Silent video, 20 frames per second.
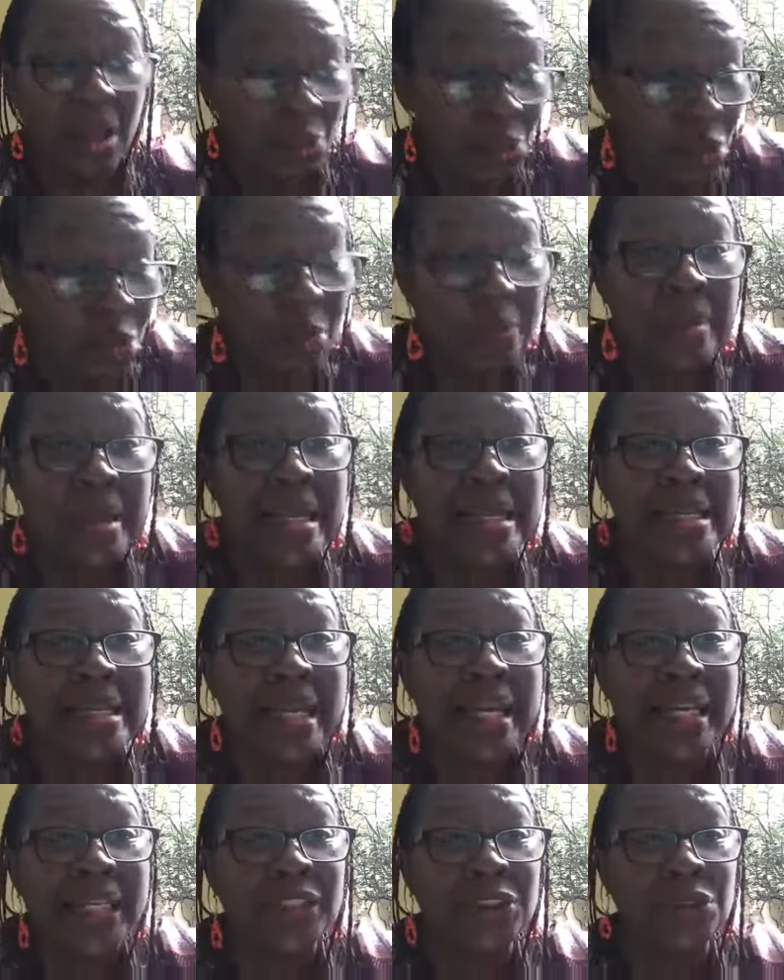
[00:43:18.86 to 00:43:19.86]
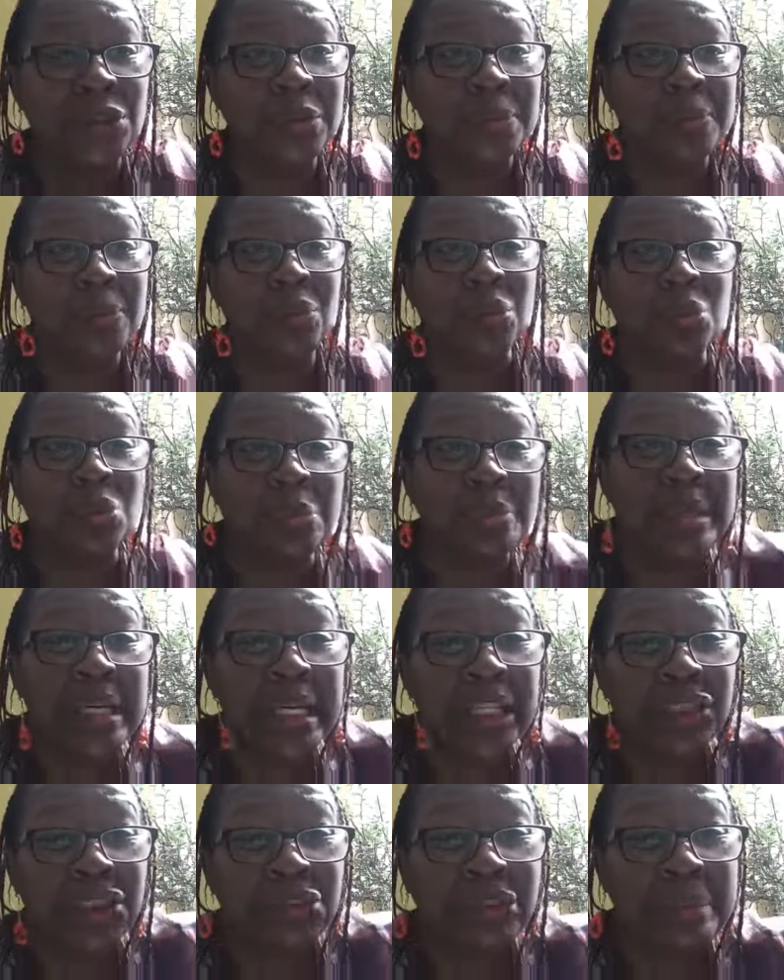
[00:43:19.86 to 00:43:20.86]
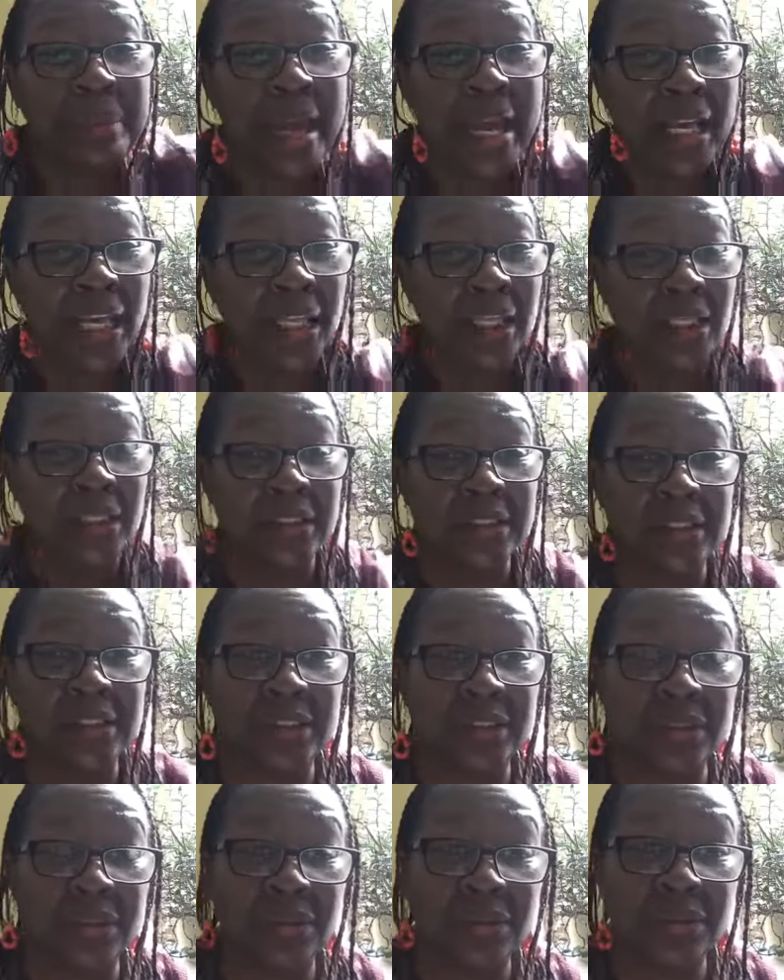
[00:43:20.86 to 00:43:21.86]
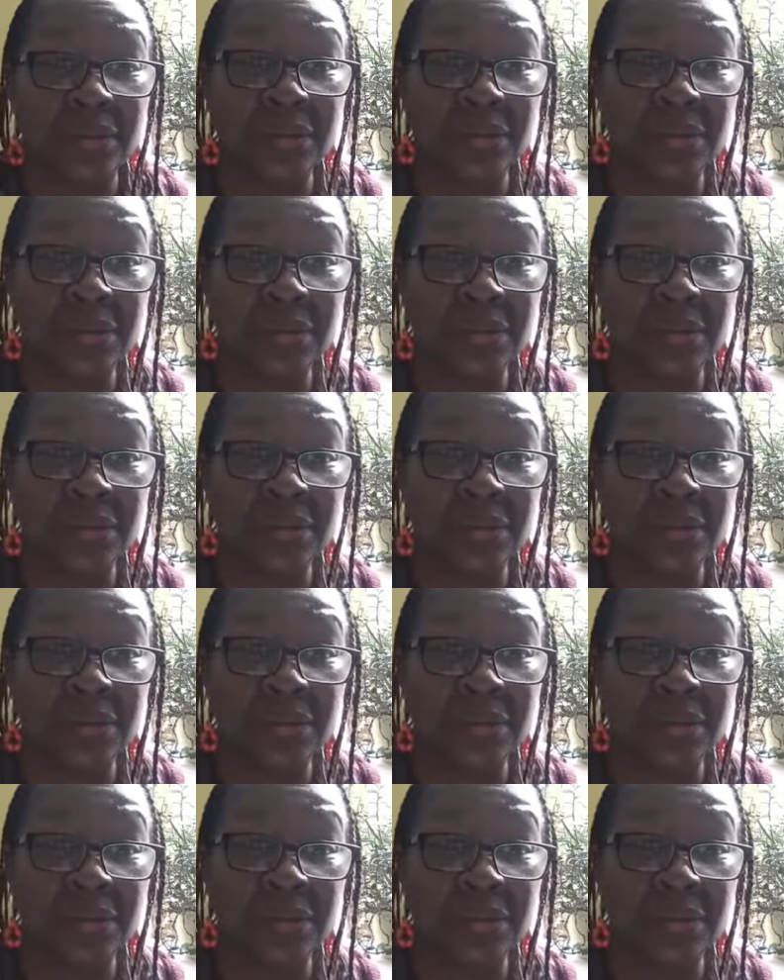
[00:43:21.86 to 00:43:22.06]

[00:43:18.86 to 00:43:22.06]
We will be in the history books. We'll be history makers.